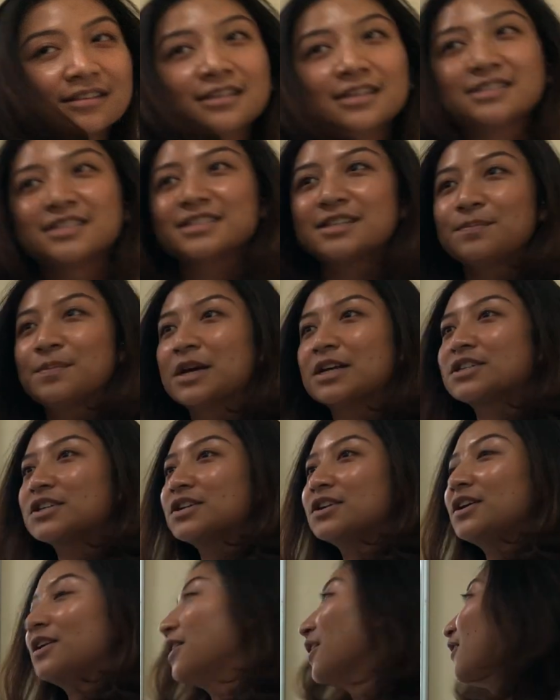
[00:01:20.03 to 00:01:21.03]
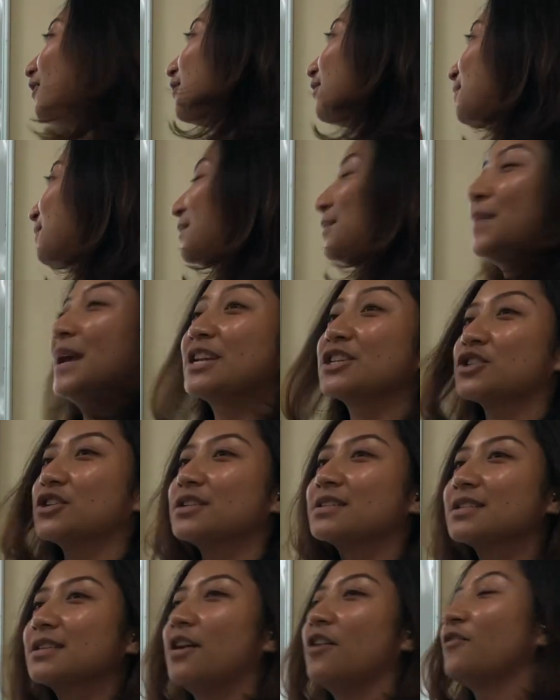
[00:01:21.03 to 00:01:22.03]
this is a
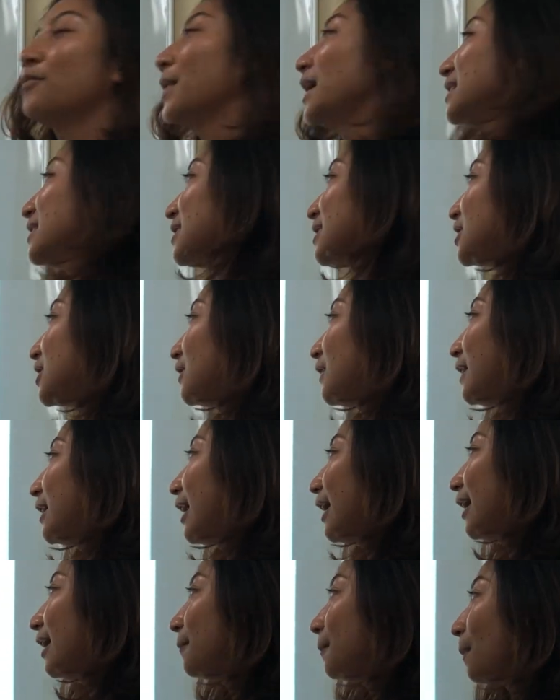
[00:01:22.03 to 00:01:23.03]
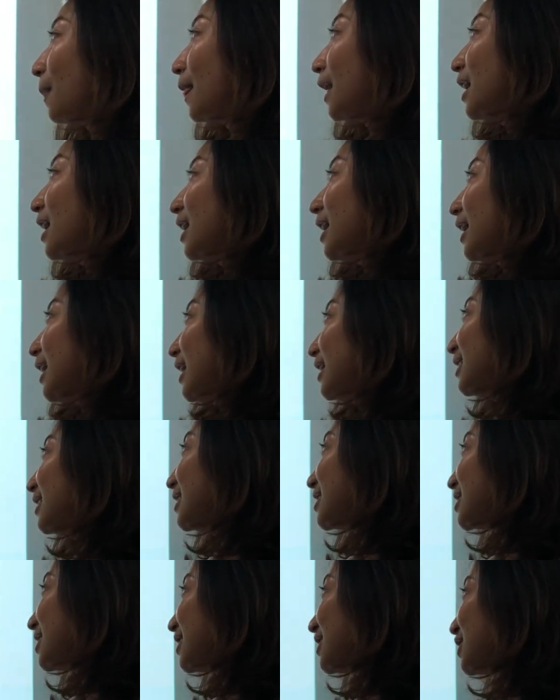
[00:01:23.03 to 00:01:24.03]
pictures of my sister and I. In
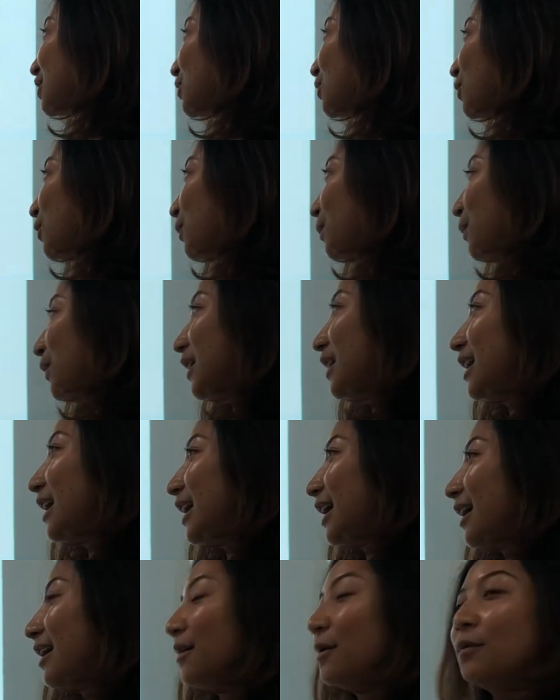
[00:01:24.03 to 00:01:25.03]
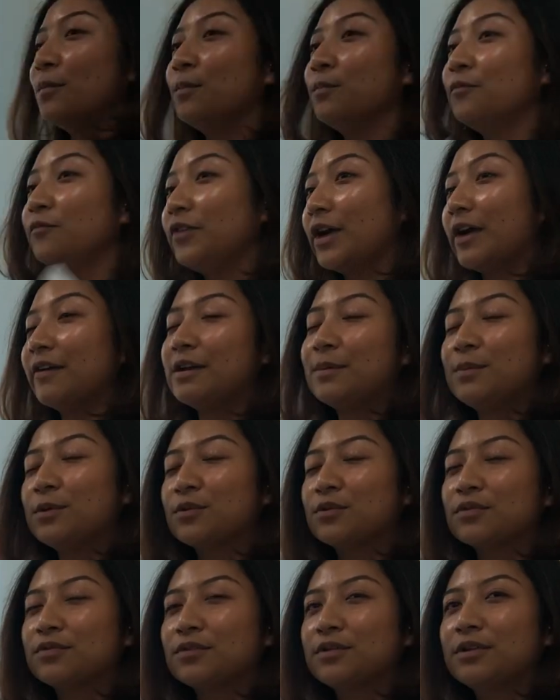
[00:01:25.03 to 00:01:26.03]
addition to being very
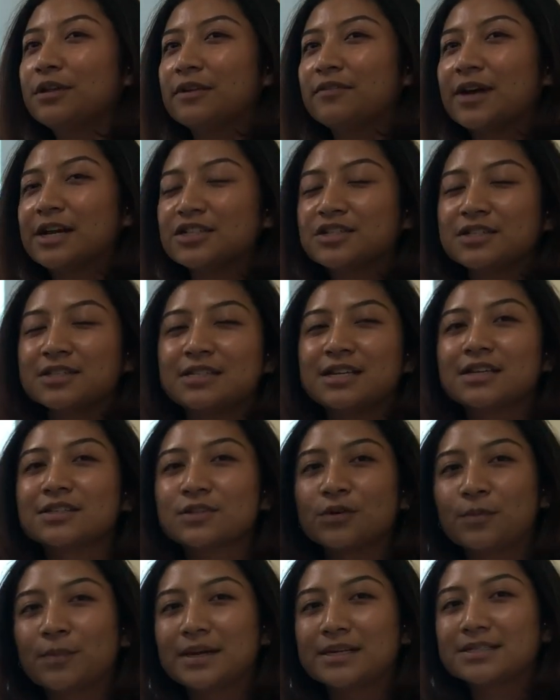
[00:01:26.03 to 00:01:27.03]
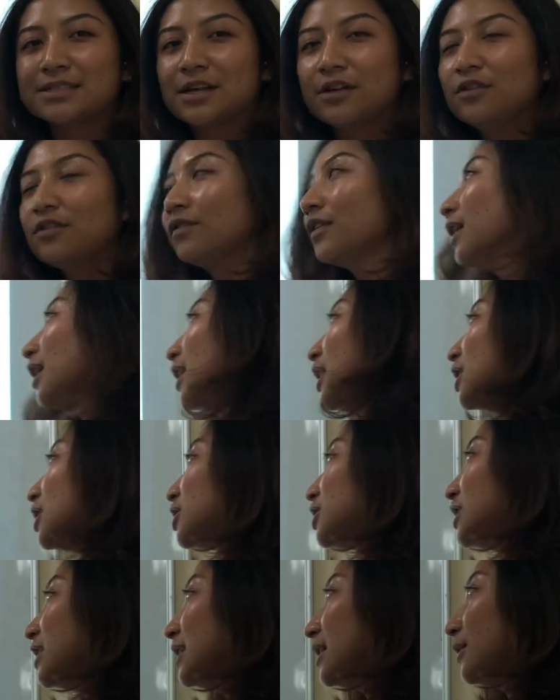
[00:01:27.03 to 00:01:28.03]
beautiful, if I should say so myself,
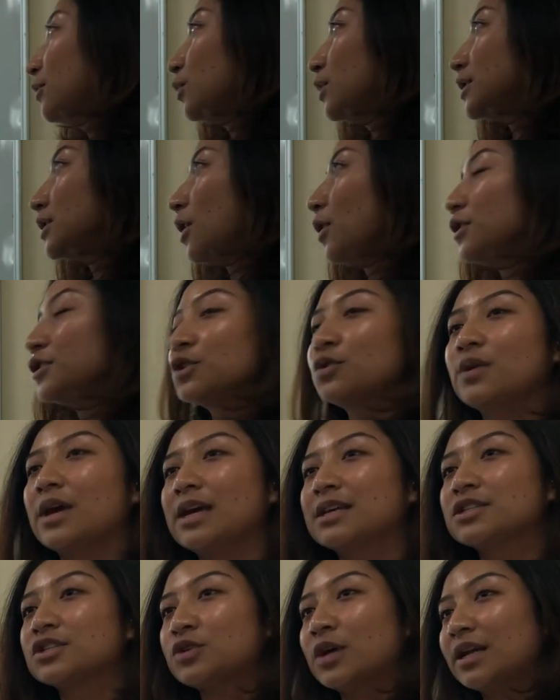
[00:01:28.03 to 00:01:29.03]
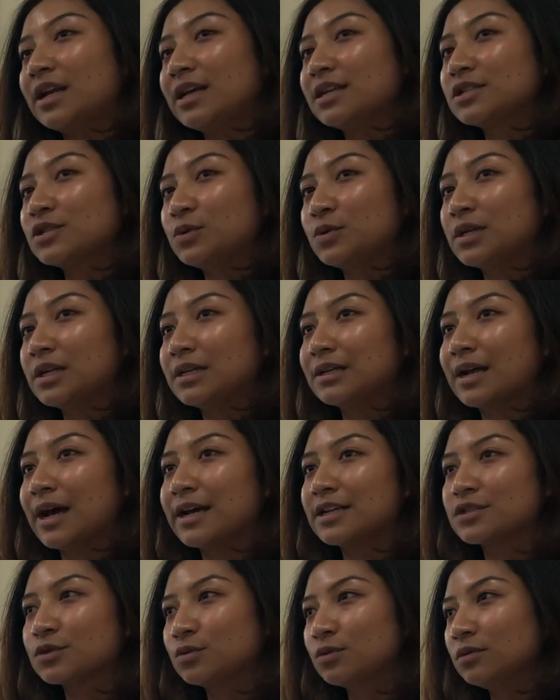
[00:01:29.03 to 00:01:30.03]
she was also a straight A student in
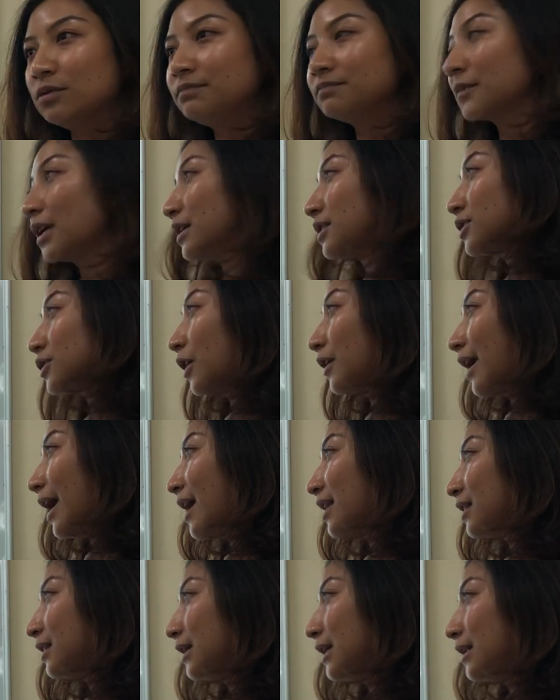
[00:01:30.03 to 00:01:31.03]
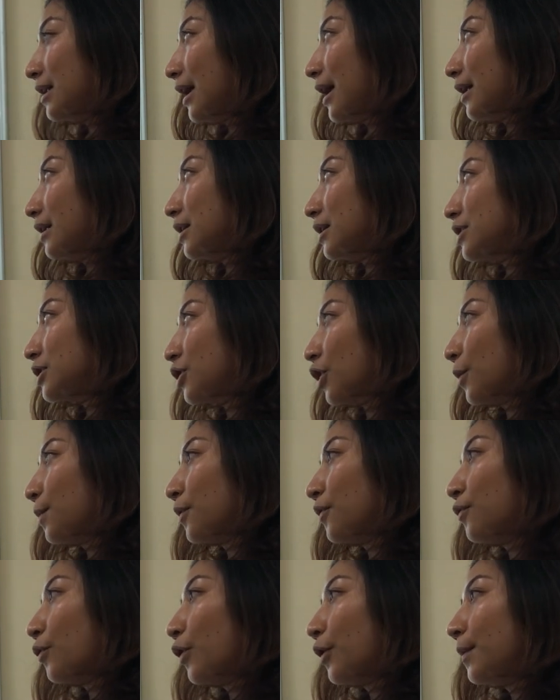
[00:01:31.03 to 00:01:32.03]
high school, a star athlete and a star
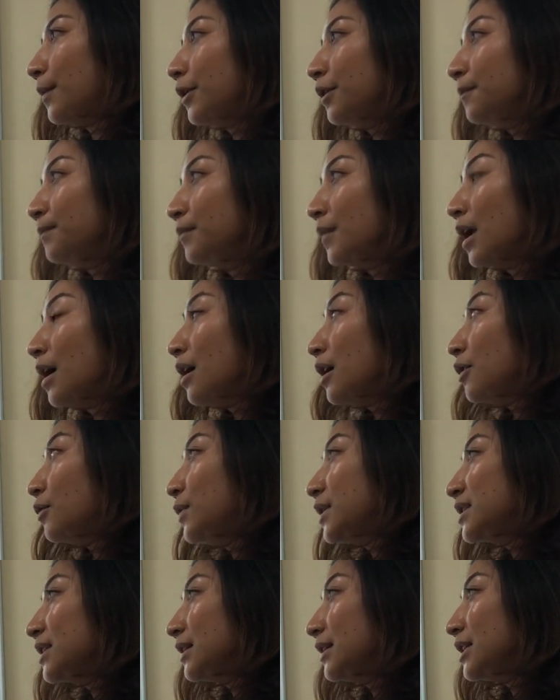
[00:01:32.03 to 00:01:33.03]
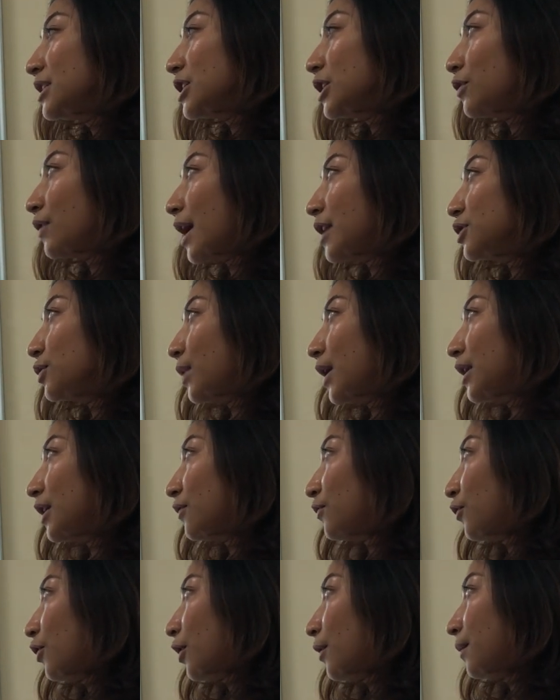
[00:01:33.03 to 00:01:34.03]
performer. Recently she
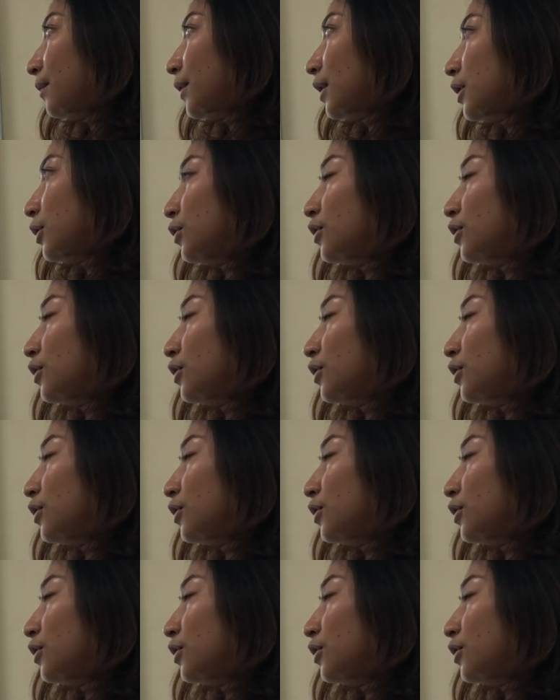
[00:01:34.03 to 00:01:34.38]
graduated from